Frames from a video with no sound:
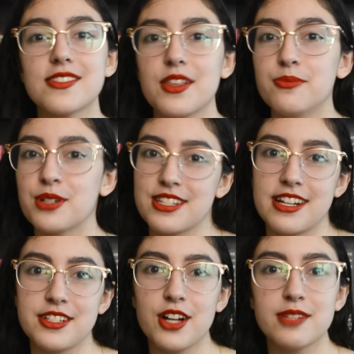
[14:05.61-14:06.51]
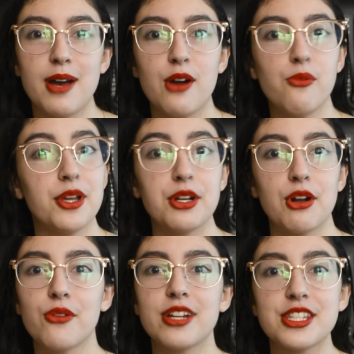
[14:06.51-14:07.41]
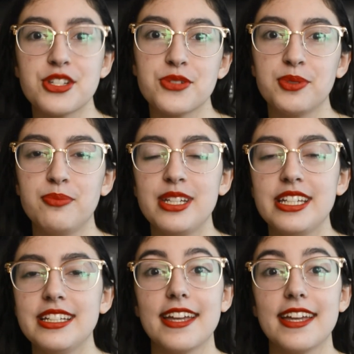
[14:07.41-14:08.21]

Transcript: on the books that I talked about, what your own answers would be,